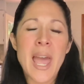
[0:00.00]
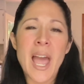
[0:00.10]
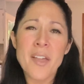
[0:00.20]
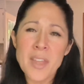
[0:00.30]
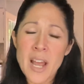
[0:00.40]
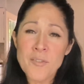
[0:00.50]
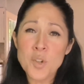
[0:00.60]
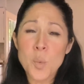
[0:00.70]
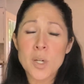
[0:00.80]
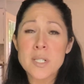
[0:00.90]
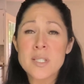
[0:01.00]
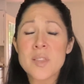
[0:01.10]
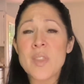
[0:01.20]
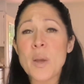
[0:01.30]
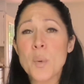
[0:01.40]
And then afterwards,
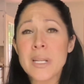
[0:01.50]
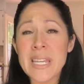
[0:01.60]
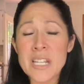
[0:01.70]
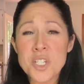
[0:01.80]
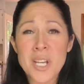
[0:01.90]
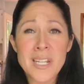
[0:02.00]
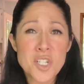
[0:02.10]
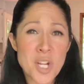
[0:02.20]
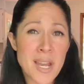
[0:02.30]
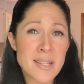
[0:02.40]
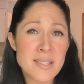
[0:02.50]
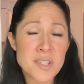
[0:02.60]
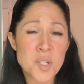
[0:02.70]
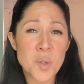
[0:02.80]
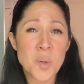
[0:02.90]
they would each get a chance
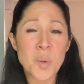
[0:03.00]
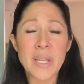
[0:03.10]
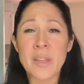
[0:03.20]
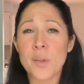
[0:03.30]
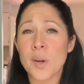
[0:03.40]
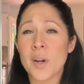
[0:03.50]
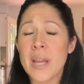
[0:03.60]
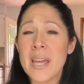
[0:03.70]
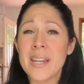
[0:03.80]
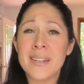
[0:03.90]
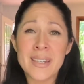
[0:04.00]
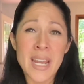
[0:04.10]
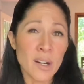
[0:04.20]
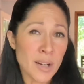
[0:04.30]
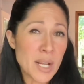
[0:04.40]
to either
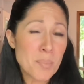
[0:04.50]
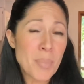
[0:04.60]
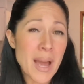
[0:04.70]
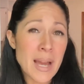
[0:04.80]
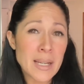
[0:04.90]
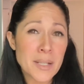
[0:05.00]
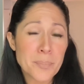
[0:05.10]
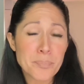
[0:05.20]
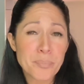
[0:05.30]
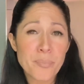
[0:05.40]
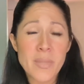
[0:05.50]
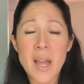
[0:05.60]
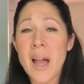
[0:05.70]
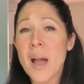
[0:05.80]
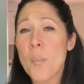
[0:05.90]
narrate back
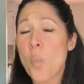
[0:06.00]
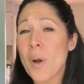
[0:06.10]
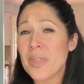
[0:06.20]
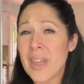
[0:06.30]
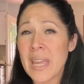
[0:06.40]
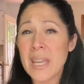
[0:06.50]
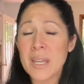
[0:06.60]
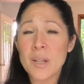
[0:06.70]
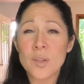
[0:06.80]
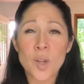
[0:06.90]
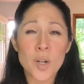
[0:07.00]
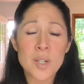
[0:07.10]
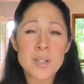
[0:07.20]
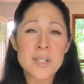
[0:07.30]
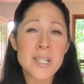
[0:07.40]
what they
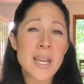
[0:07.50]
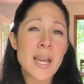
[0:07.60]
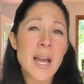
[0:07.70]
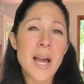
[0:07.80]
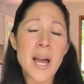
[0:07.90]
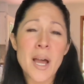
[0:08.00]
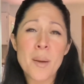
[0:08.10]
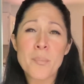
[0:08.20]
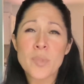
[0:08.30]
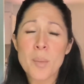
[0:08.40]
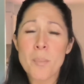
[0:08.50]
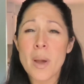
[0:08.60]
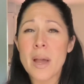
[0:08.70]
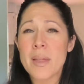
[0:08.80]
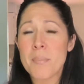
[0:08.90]
learned.
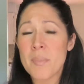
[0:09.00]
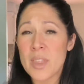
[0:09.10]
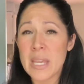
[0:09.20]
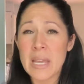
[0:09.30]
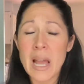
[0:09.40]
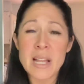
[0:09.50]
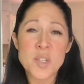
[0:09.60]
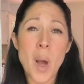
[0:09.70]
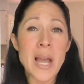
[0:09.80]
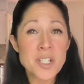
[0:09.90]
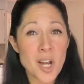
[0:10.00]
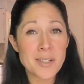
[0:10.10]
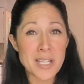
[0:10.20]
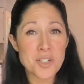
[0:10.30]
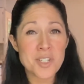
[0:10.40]
So I taught
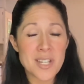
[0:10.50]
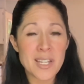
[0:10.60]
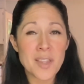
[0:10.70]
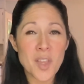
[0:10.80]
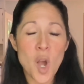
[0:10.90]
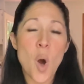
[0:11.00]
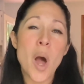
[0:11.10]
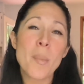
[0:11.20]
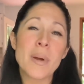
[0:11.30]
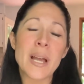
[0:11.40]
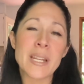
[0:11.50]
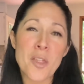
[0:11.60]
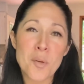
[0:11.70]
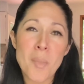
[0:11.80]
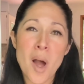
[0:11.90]
nature study in the co-op.
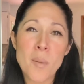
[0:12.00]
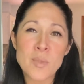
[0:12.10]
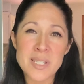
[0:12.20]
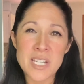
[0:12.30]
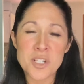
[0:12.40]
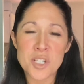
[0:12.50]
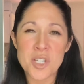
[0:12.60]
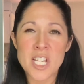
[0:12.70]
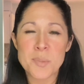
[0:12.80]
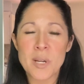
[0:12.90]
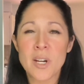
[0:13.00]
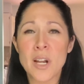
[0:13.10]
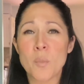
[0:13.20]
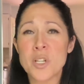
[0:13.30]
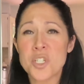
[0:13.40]
Another mom was teaching Shakespeare,
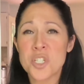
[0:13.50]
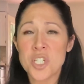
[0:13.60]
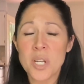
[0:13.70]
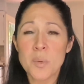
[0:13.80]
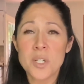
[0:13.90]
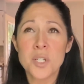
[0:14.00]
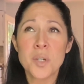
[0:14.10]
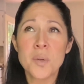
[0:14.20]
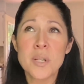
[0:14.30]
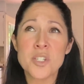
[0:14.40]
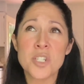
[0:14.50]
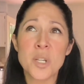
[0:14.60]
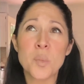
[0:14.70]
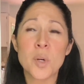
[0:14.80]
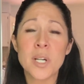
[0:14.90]
and what she would do is
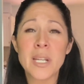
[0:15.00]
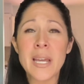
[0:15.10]
she would